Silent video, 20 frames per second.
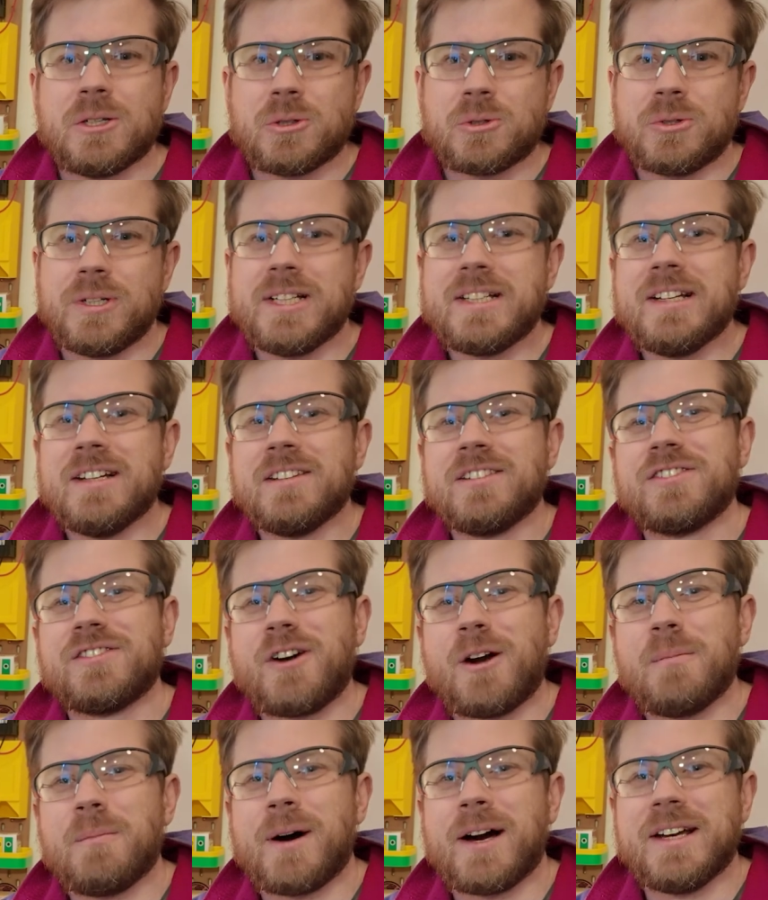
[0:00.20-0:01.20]
Greetings
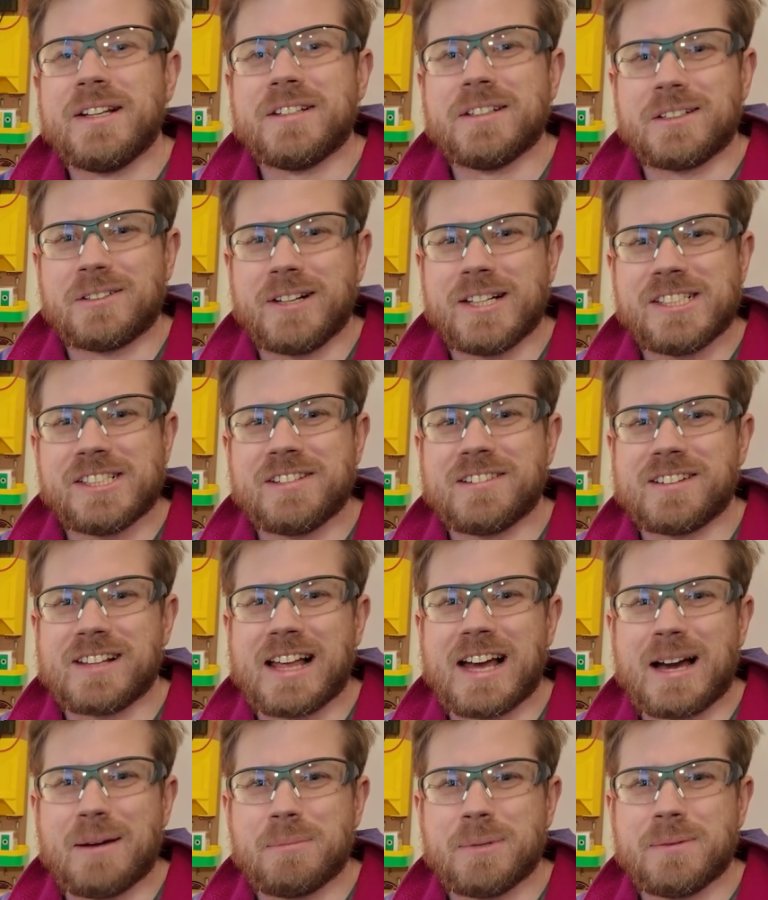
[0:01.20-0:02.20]
from my integrations
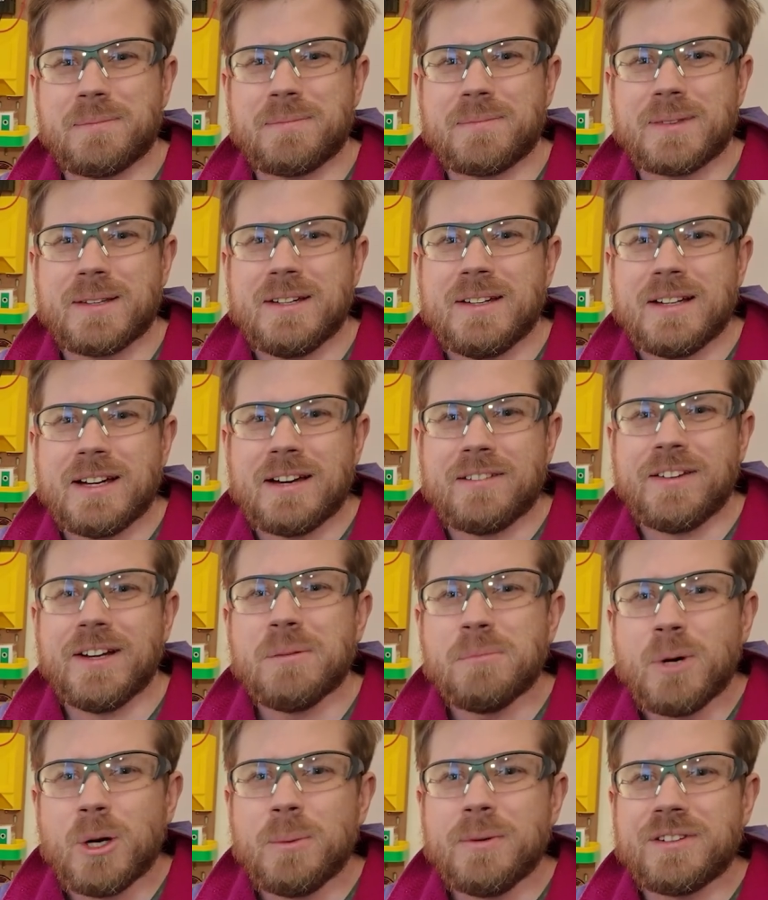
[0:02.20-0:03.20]
lab.
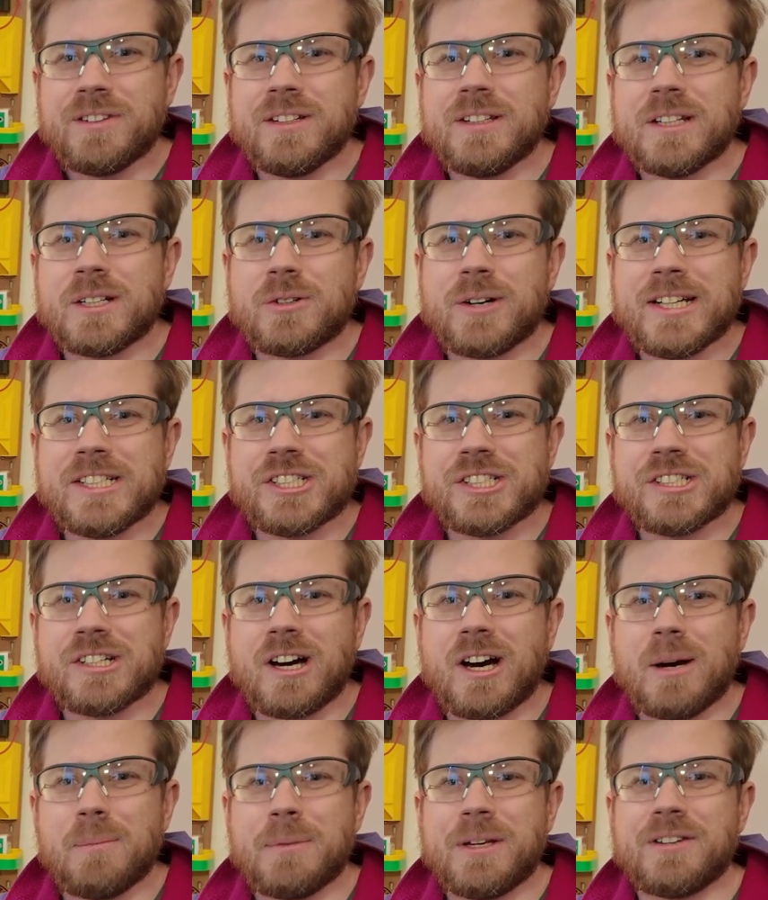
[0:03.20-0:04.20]
Eventmobi's Integration
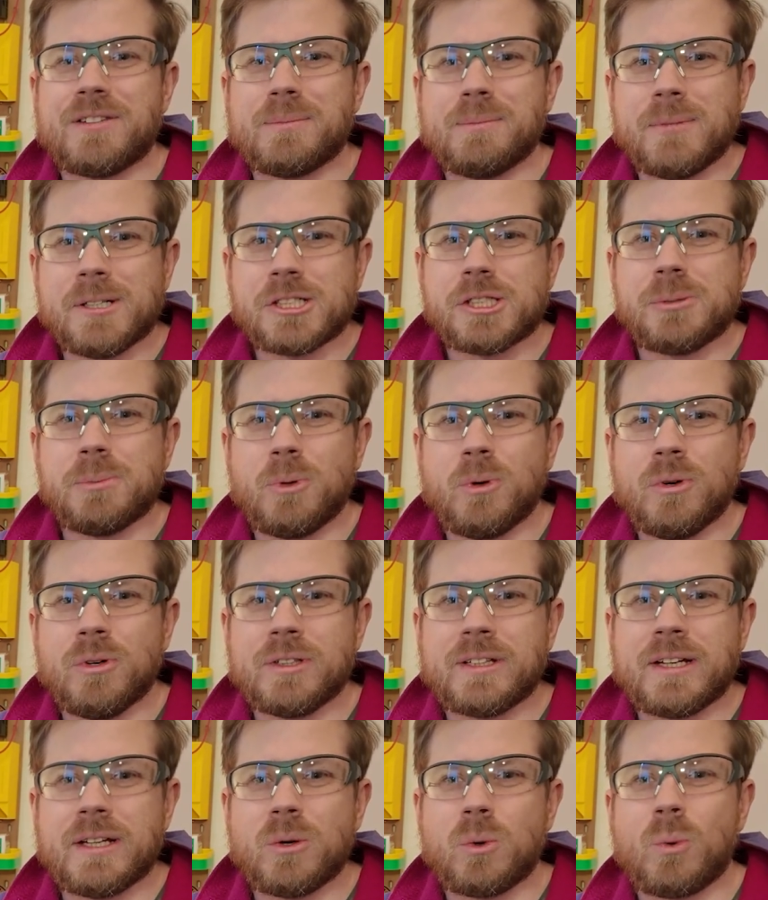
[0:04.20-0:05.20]
Hub is much more
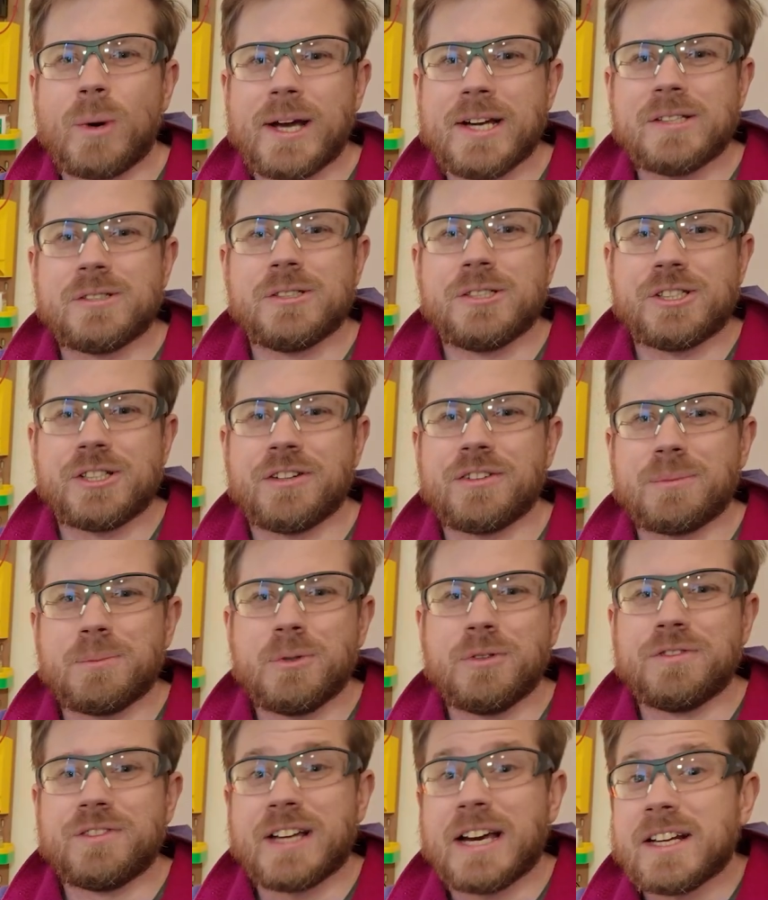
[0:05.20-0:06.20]
than a way to just
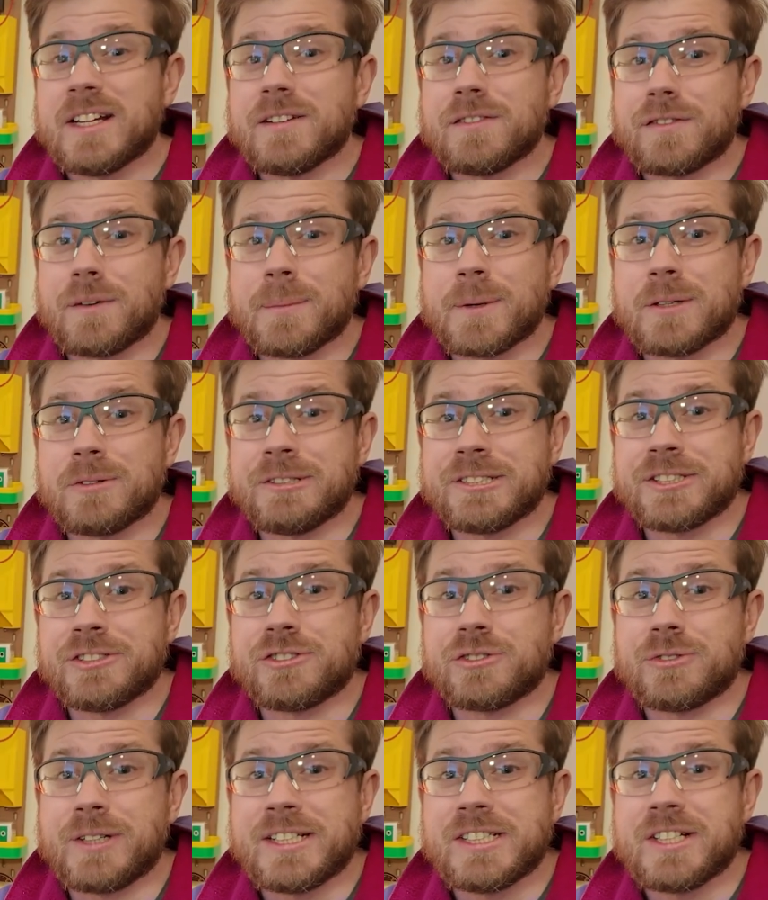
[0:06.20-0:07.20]
move data from your
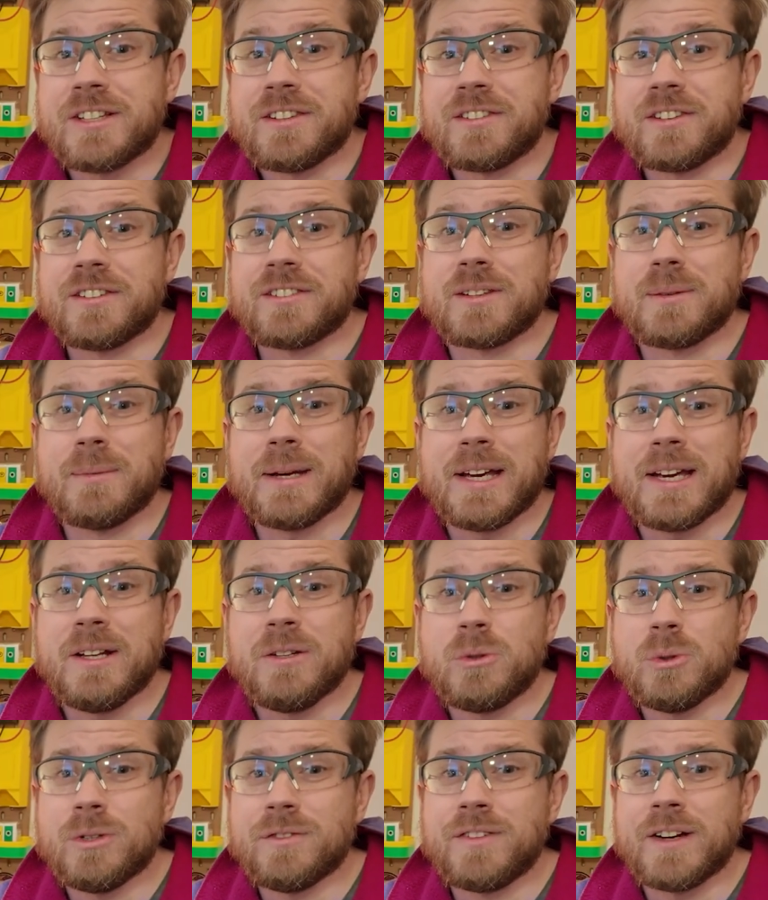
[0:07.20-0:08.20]
registration system
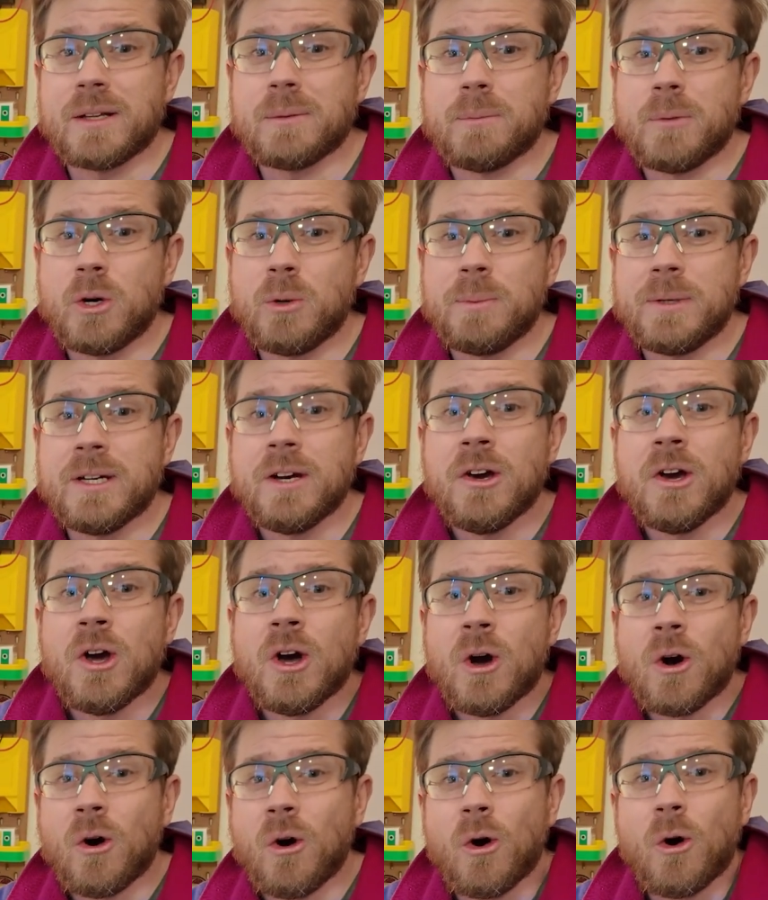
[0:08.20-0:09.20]
into Eventmobi
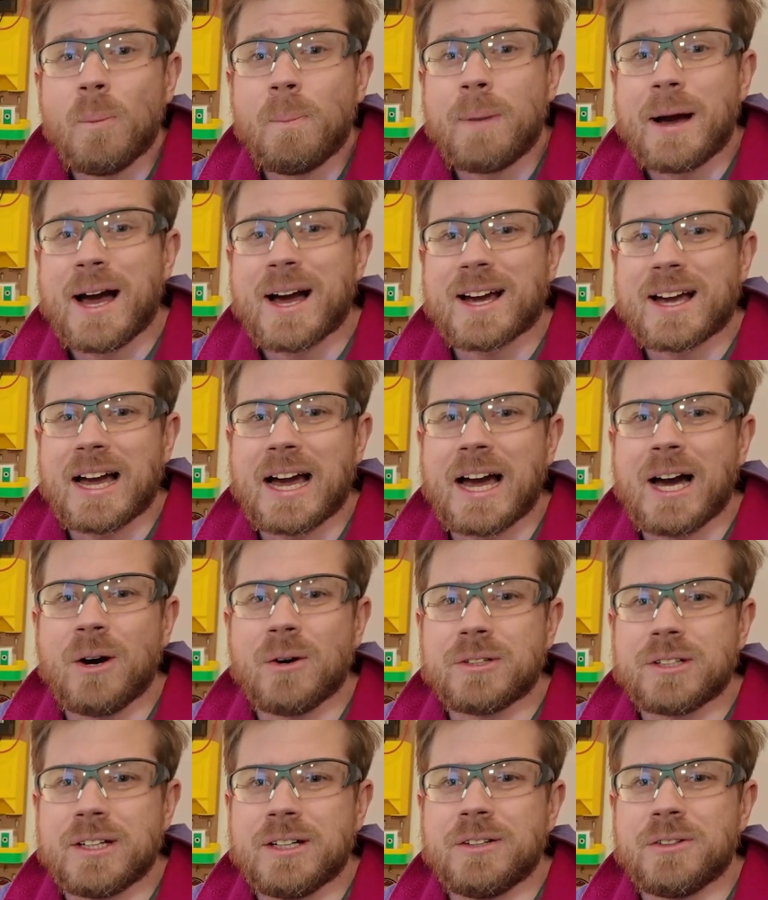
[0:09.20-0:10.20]
or back
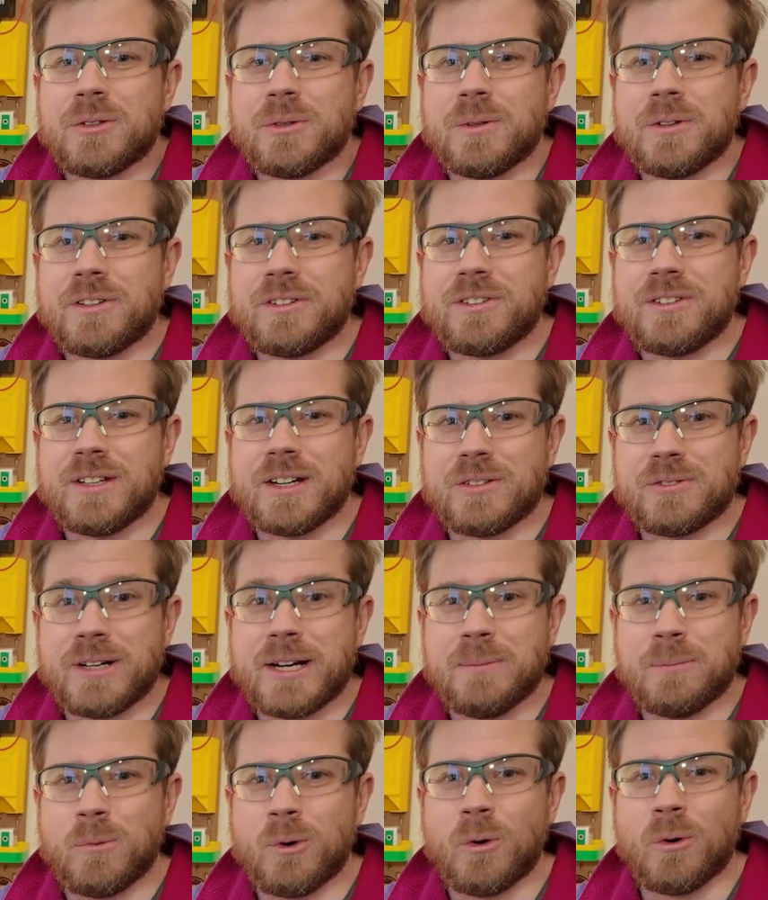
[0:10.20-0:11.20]
out into a
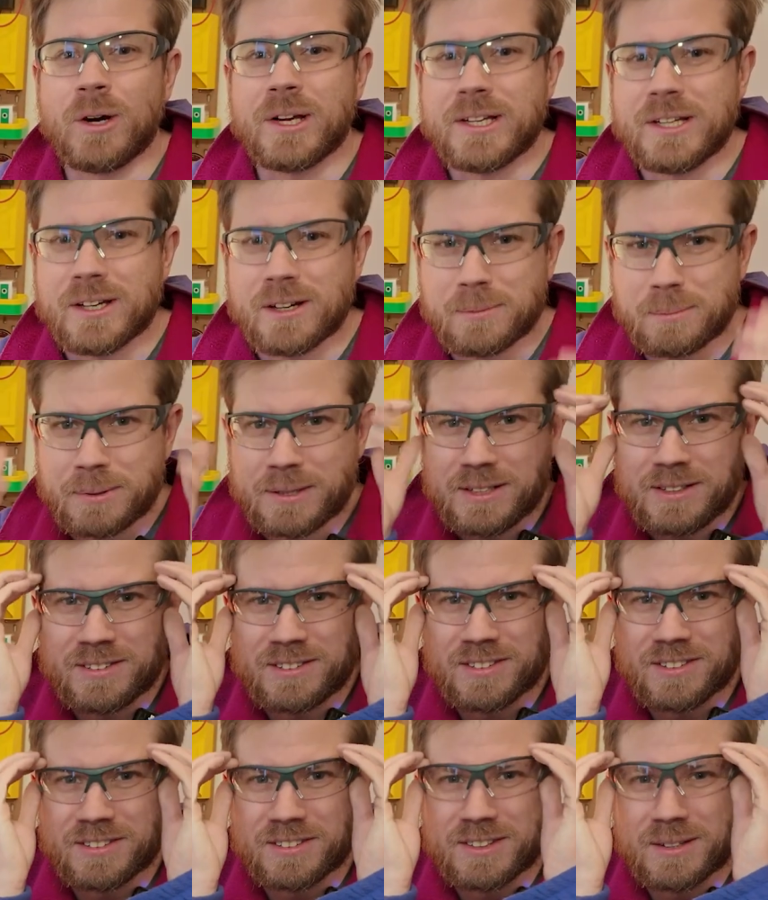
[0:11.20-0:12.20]
CRM or ERP
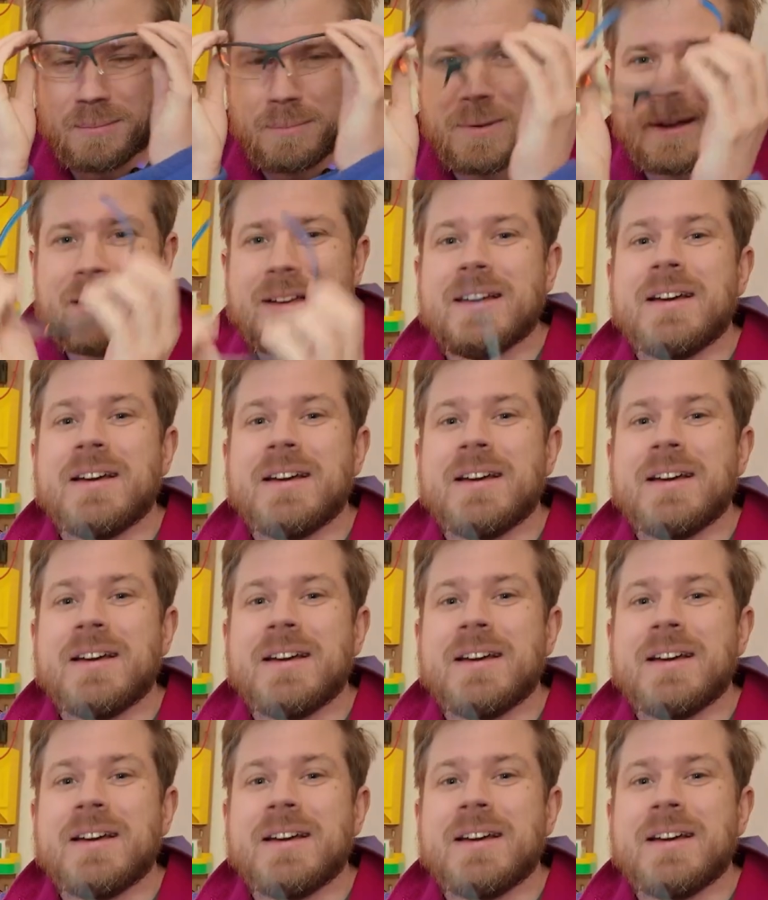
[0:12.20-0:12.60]
system.